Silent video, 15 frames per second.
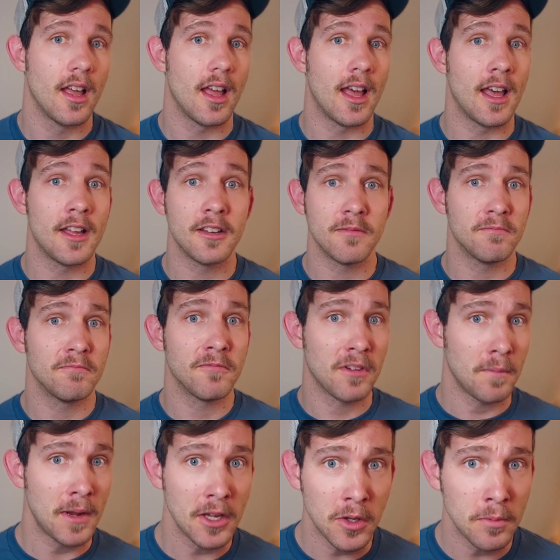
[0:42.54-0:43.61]
and
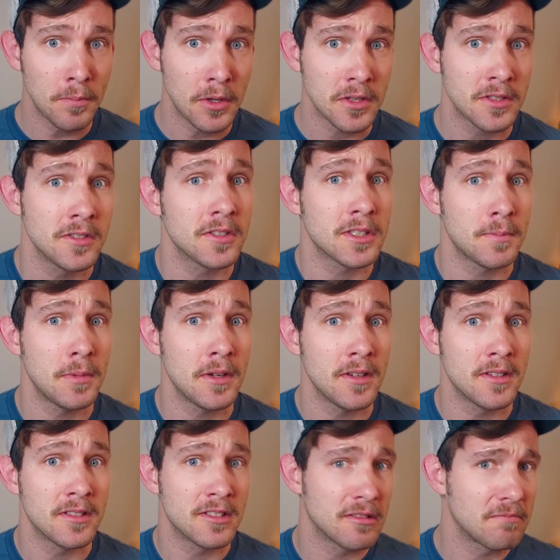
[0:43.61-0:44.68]
from my own personal
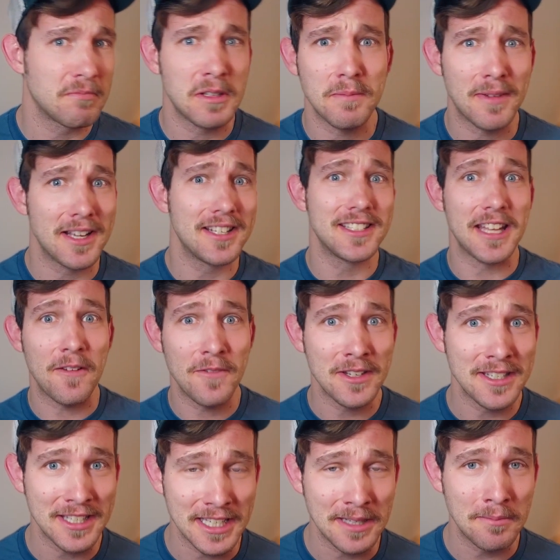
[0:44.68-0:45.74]
experience in my
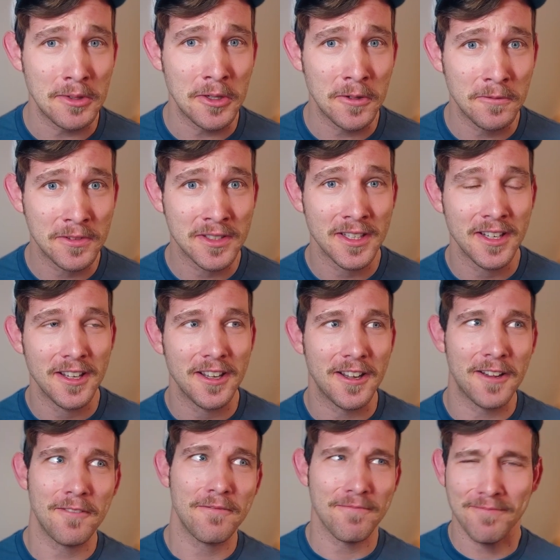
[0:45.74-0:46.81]
17 moves
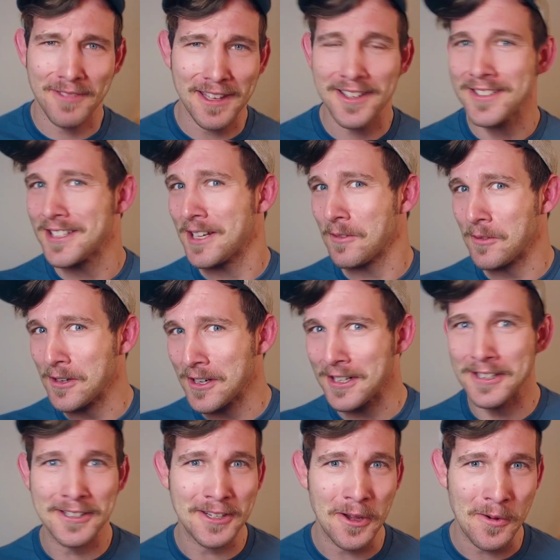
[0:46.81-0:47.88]
of things that work
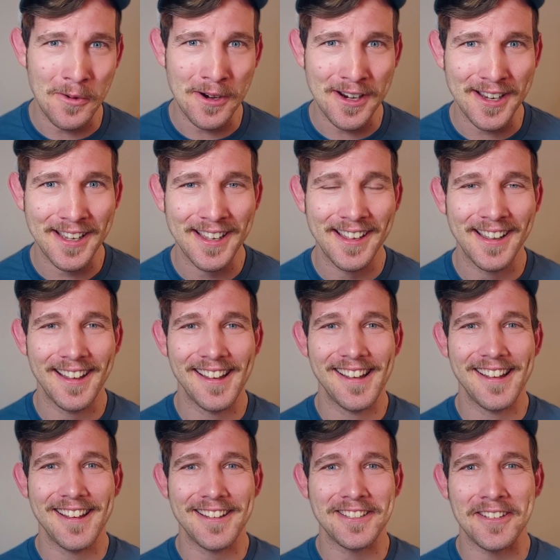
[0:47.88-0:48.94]
and don't work.
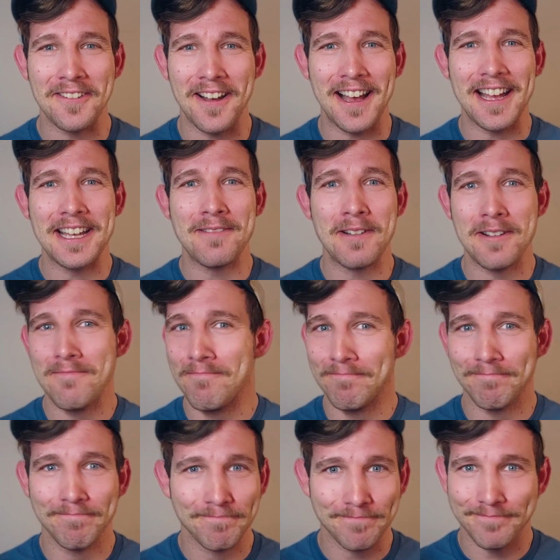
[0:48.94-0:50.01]
So I am
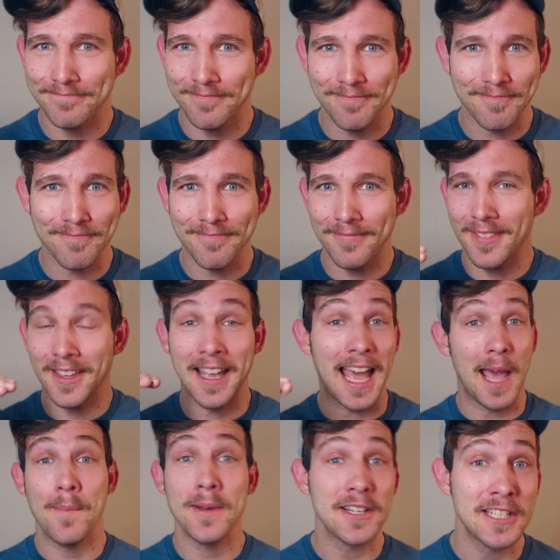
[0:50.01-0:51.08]

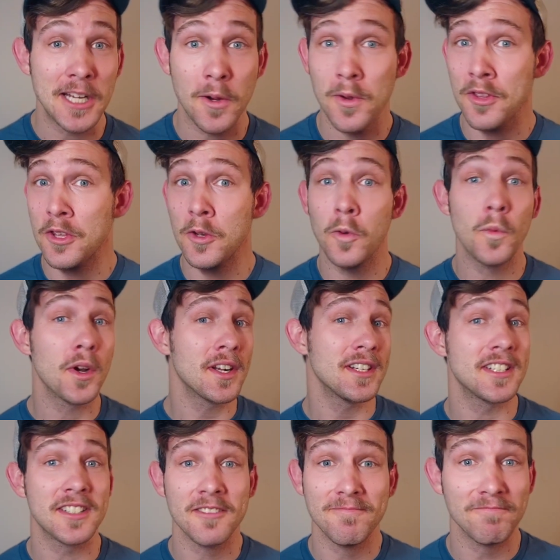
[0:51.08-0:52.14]
happy to share with you. We're gonna
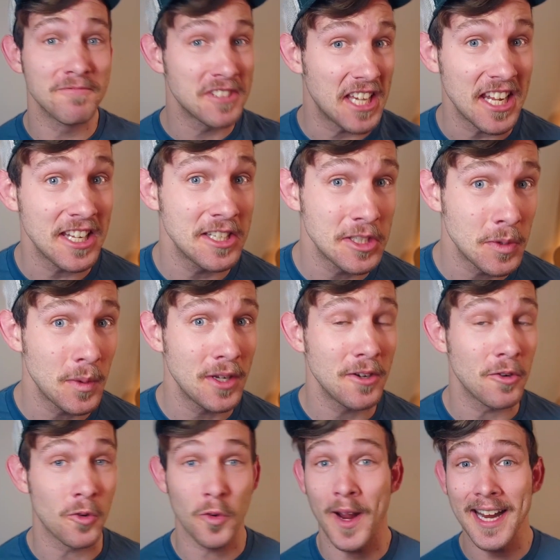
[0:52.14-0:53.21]
just get into it
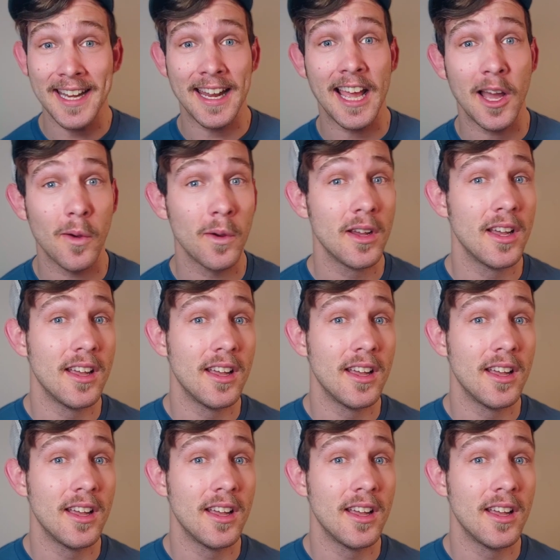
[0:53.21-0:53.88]
right now.